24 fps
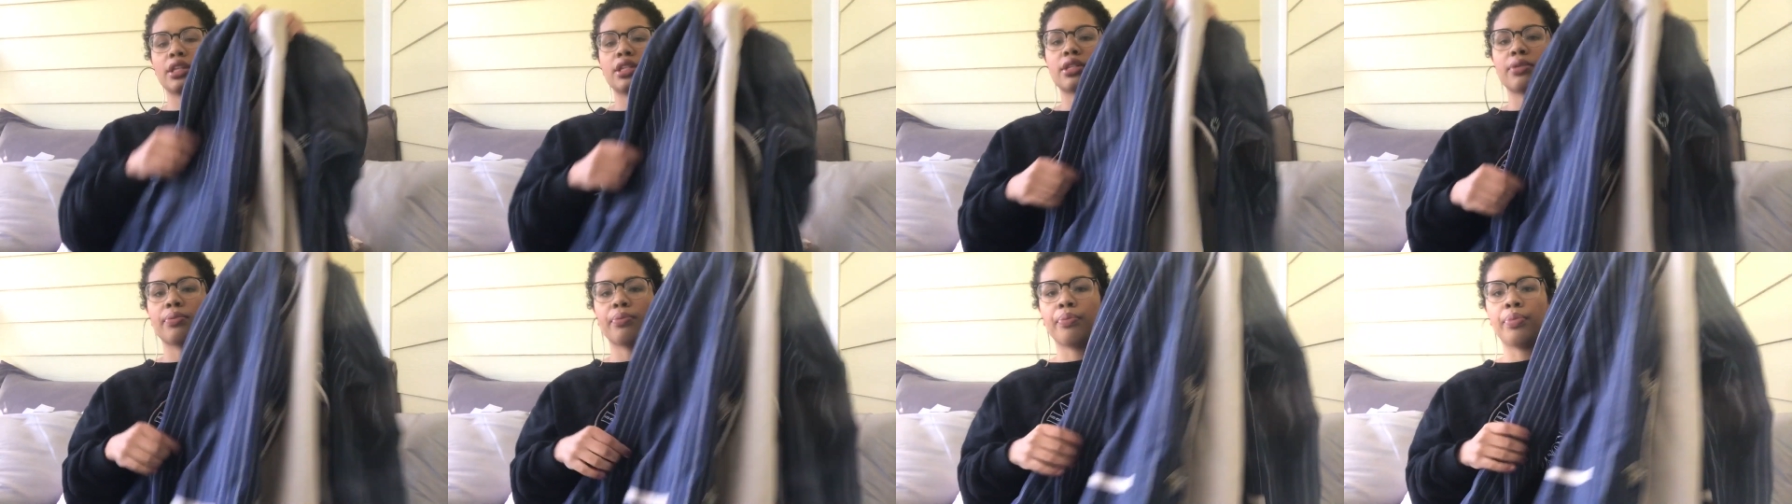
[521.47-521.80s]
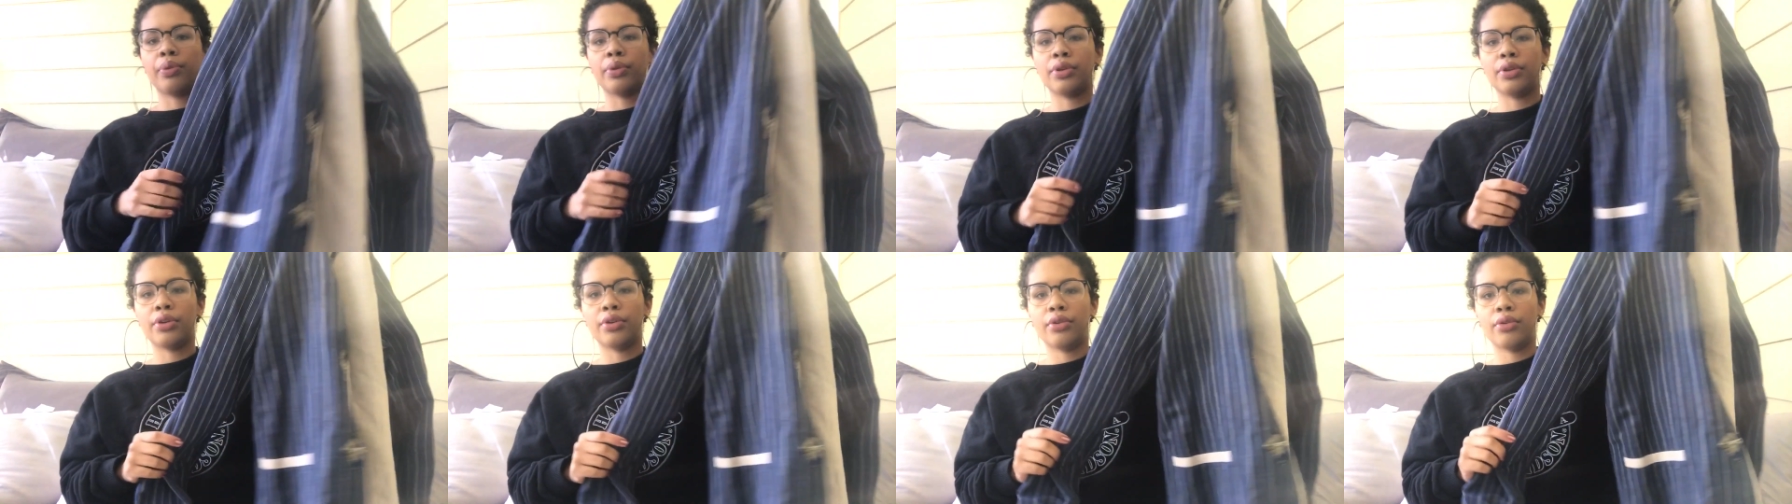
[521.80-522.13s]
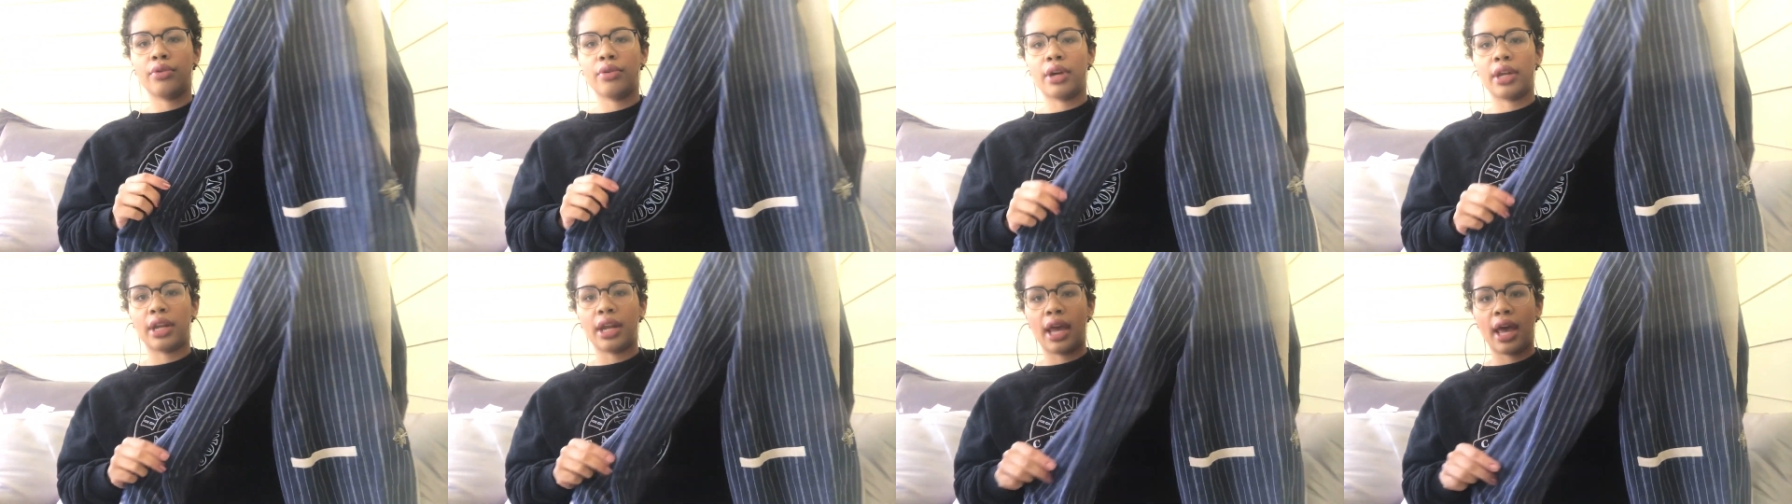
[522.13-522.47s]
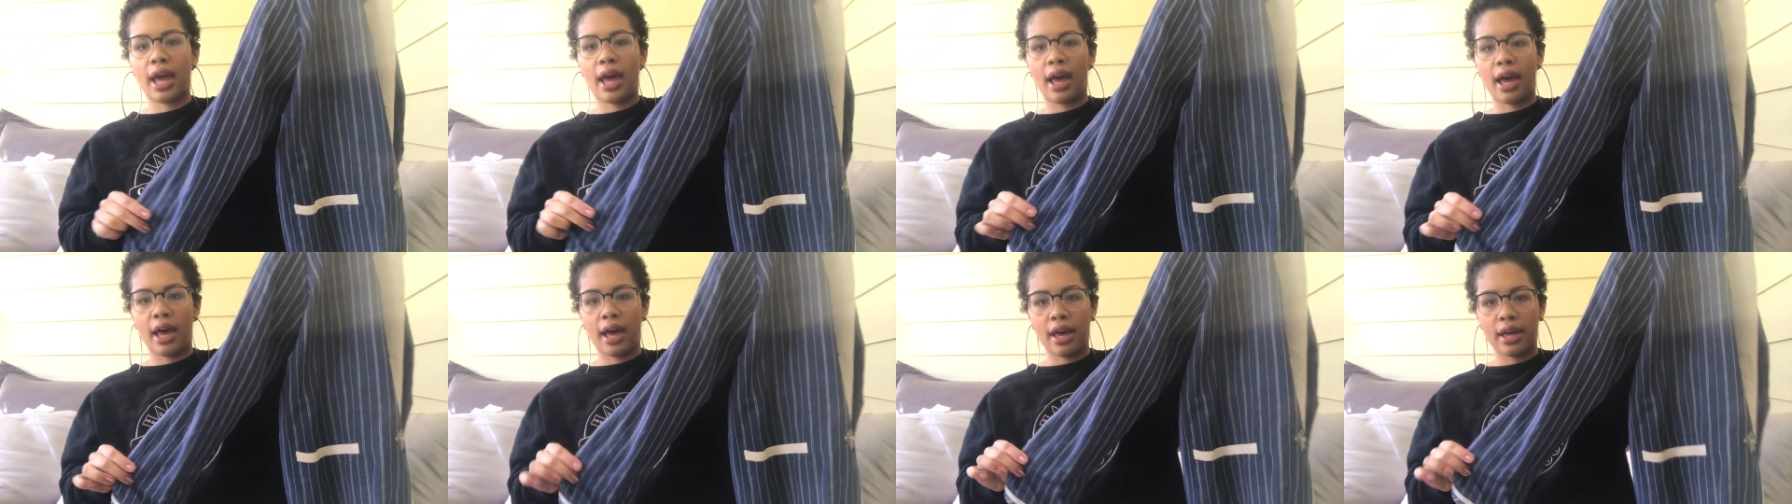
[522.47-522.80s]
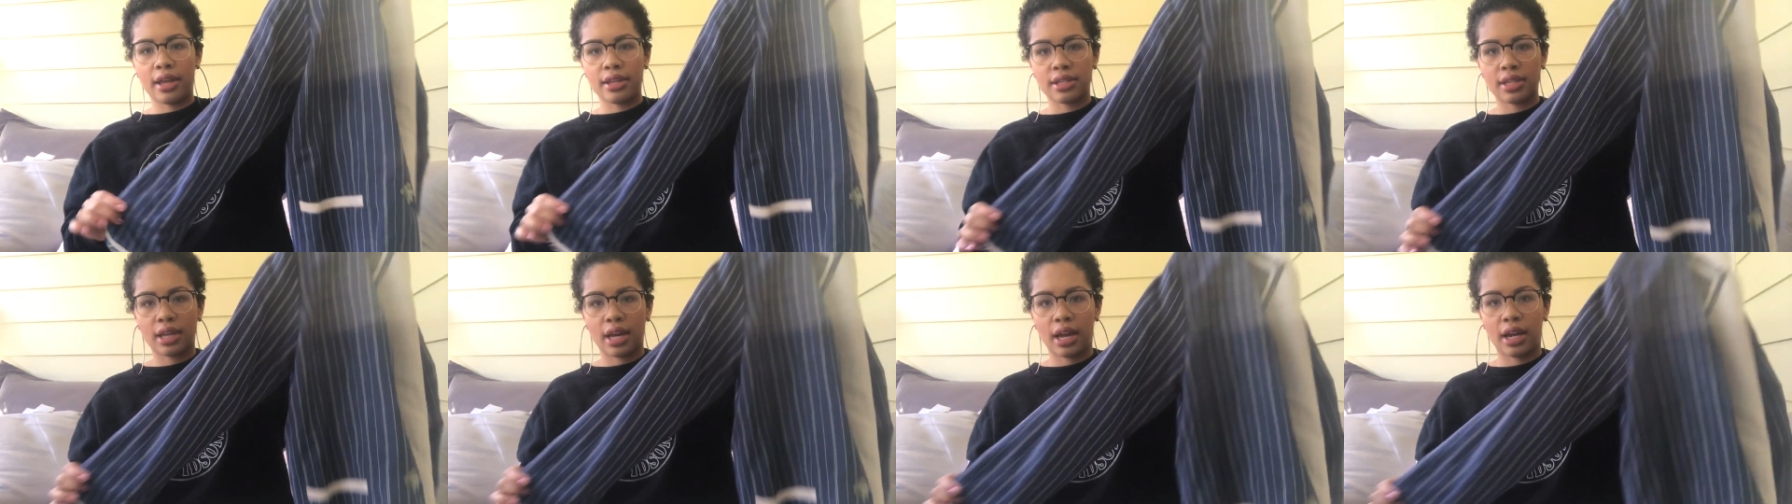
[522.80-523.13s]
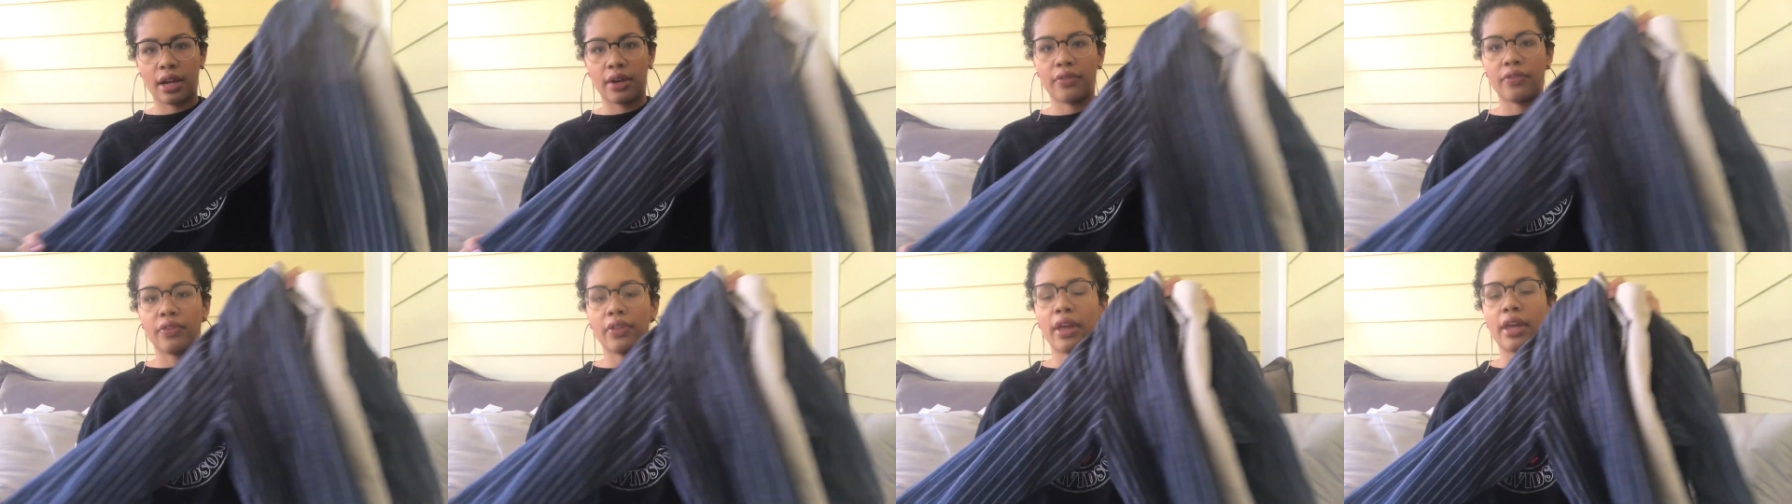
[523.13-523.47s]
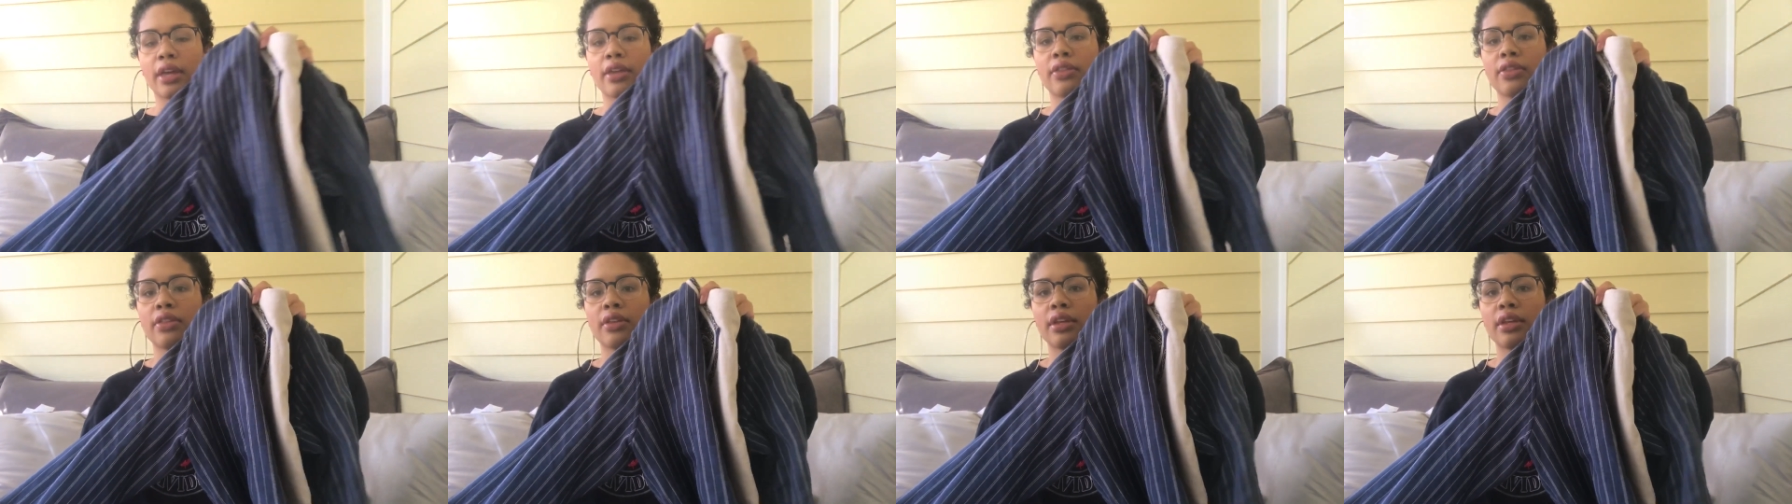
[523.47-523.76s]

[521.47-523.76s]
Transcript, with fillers: it's blue, and it has kind of like